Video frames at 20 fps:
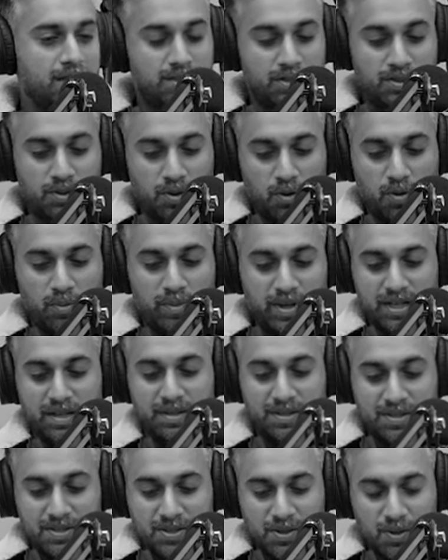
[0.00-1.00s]
So
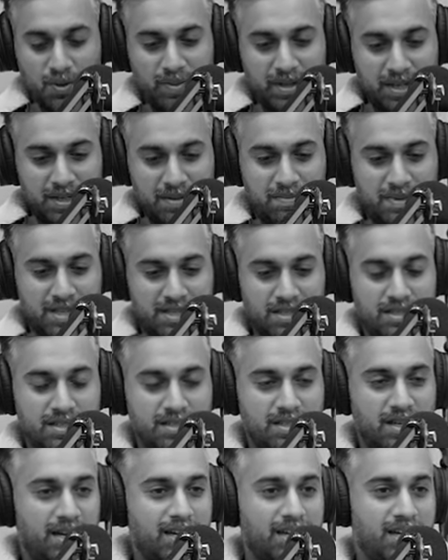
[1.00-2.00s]
many
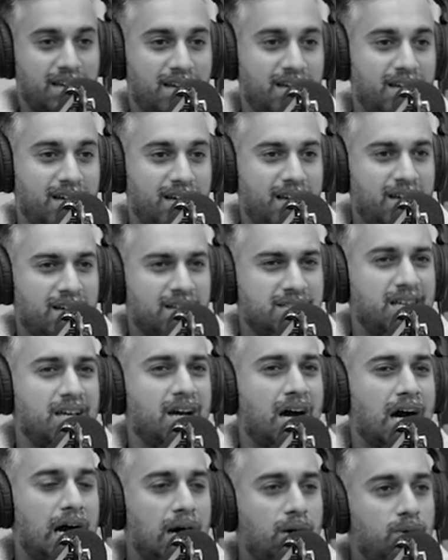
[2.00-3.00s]
messages that I get
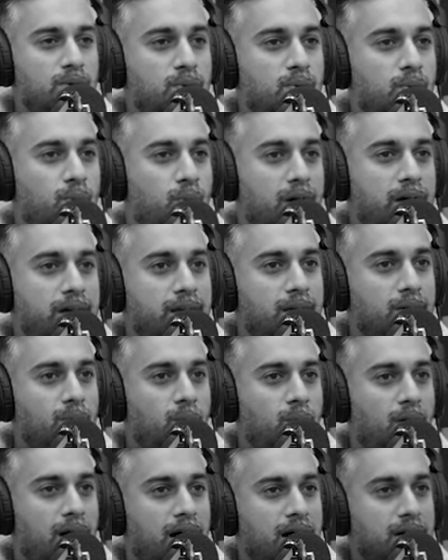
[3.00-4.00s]
say,
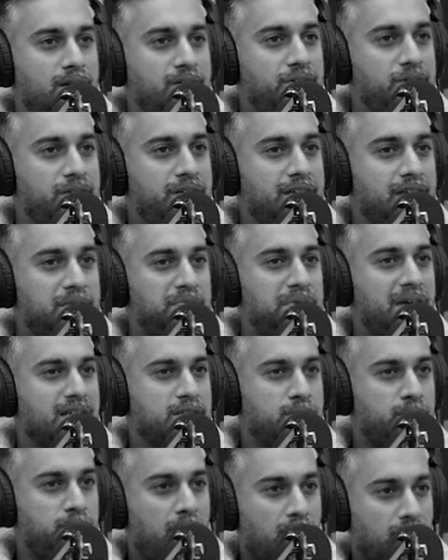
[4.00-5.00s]
how do you keep
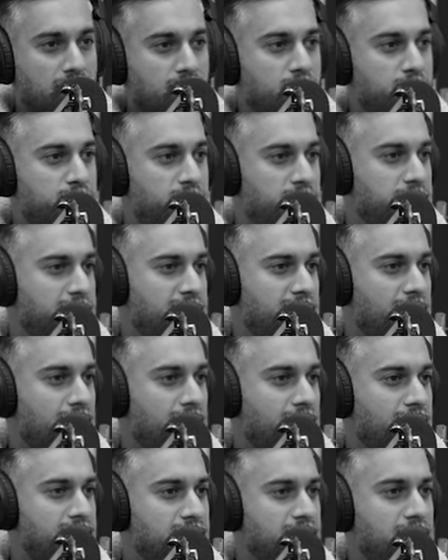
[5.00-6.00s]
that spark up
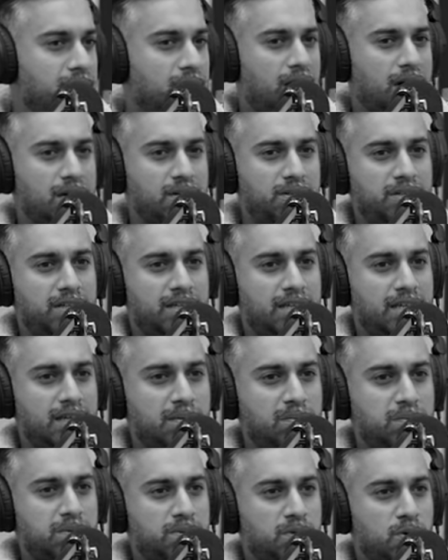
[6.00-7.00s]
in life? You know, how do you
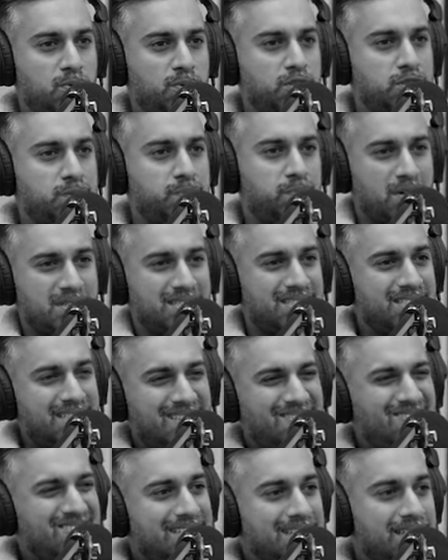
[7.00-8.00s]
keep so much
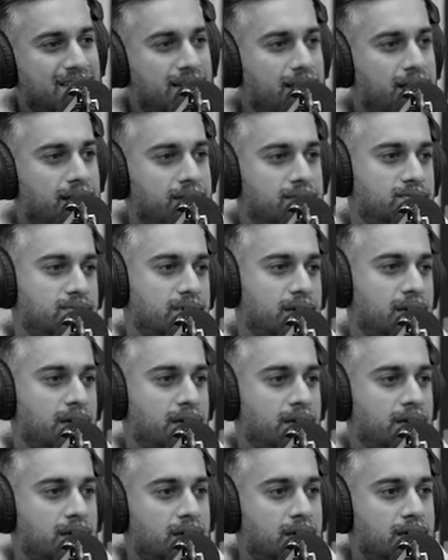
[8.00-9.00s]
positivity in life?
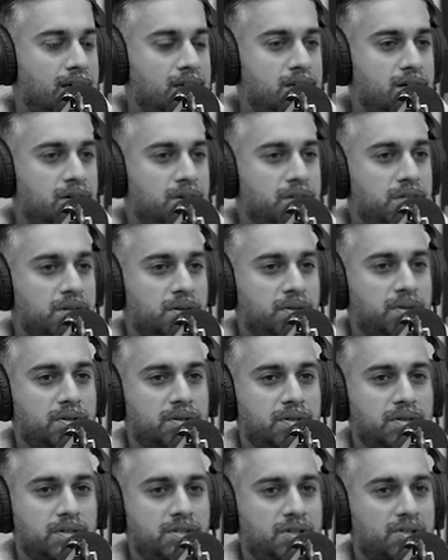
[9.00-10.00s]
You know,
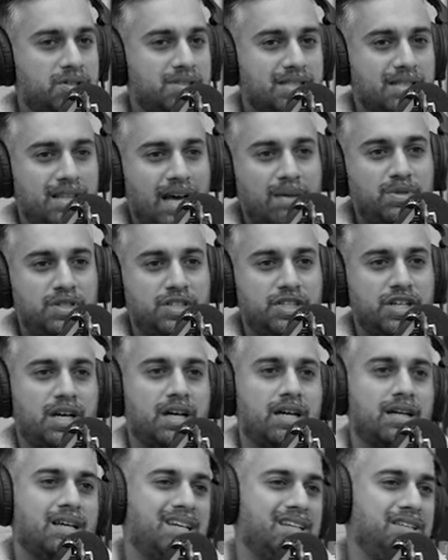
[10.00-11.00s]
your
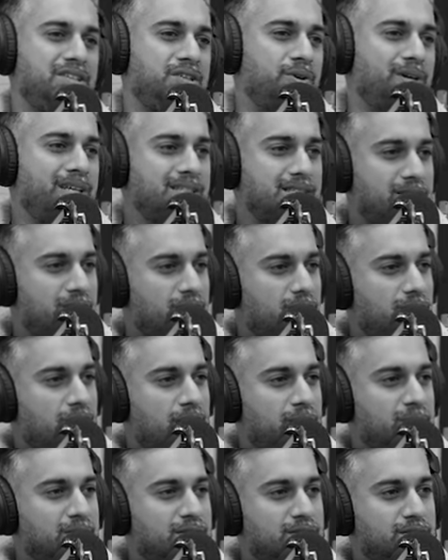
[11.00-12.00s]
Snapchat, your
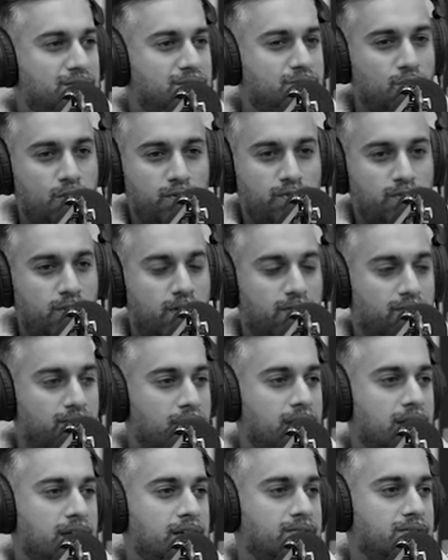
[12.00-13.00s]
Instagram, it's so full
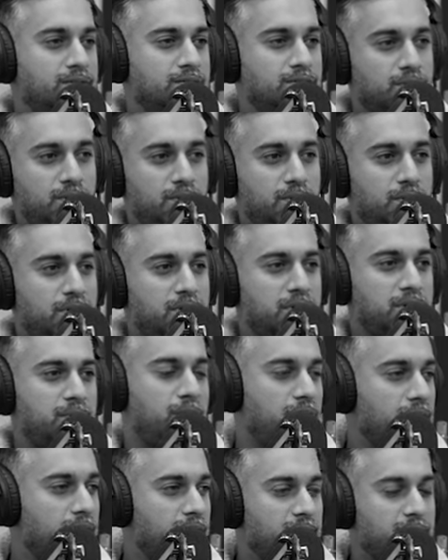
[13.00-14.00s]
of life, so
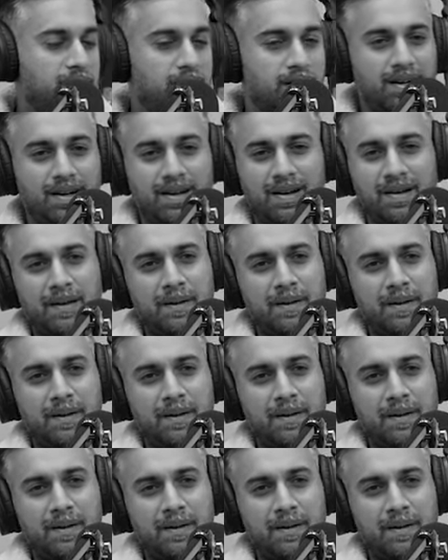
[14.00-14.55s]
good, blah, blah.